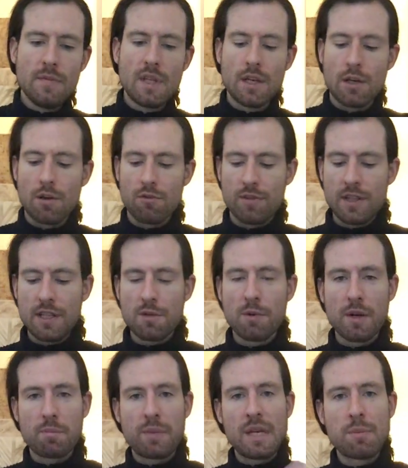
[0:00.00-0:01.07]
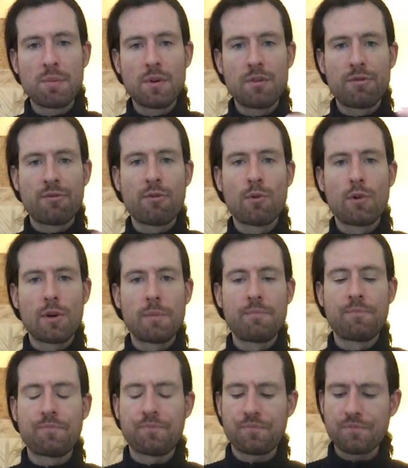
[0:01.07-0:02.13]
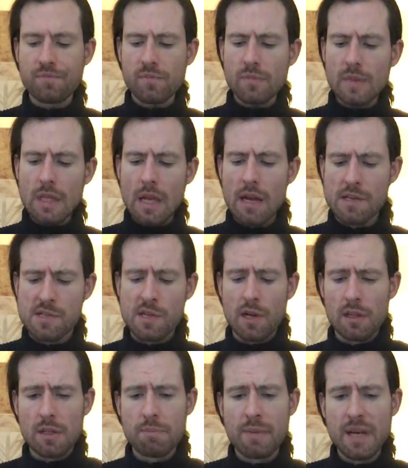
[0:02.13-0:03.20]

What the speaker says: you know, really when people form a solid